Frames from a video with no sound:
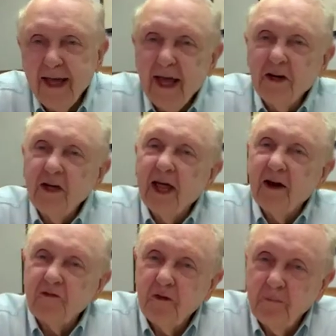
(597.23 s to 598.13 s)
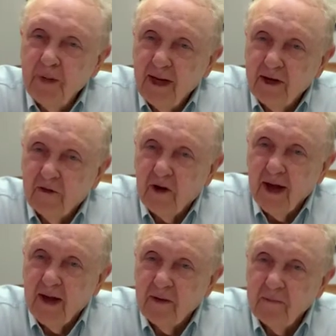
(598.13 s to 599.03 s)
and a letter from Billy
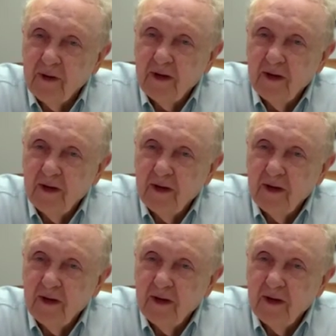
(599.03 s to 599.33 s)
Graham